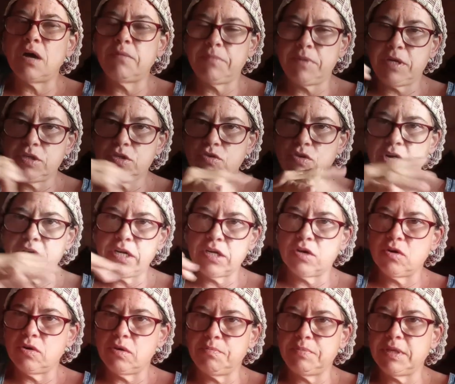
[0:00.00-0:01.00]
I'm gonna try to
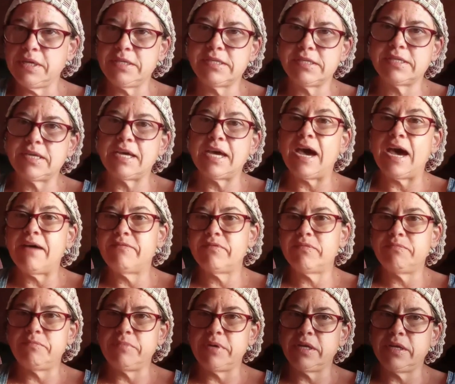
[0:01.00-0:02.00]
go to places I
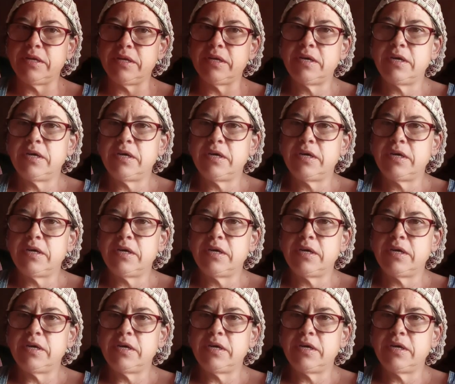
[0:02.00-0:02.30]
haven't been